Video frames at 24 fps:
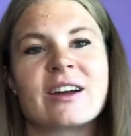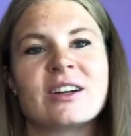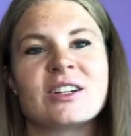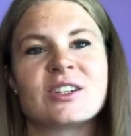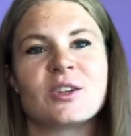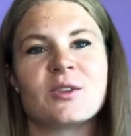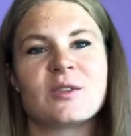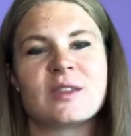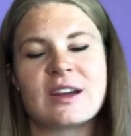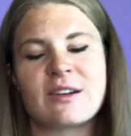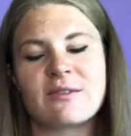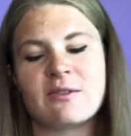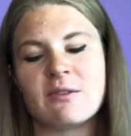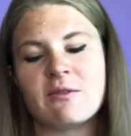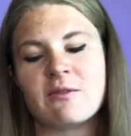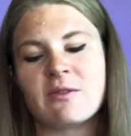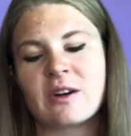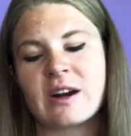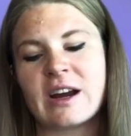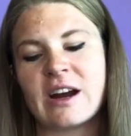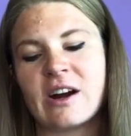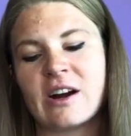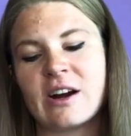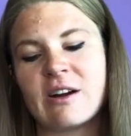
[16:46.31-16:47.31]
and so thankful for
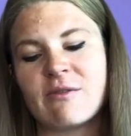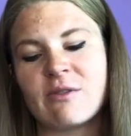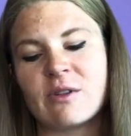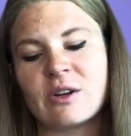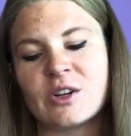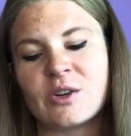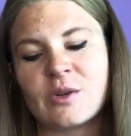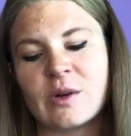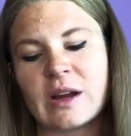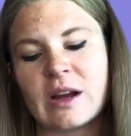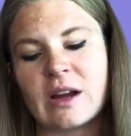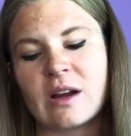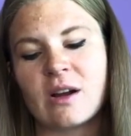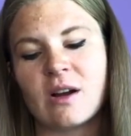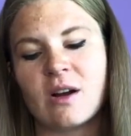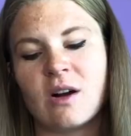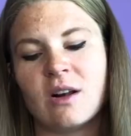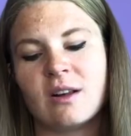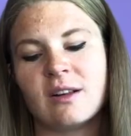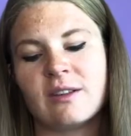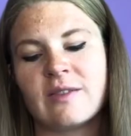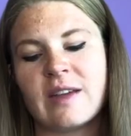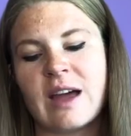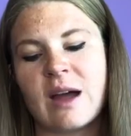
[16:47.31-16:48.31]
Gary for doing
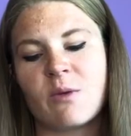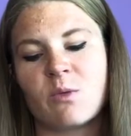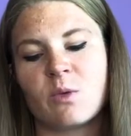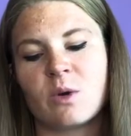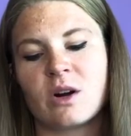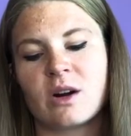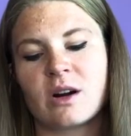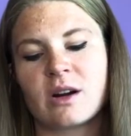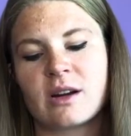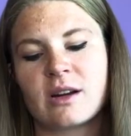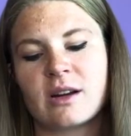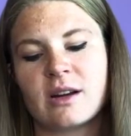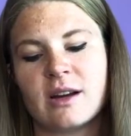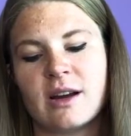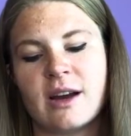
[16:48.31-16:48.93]
all of that work.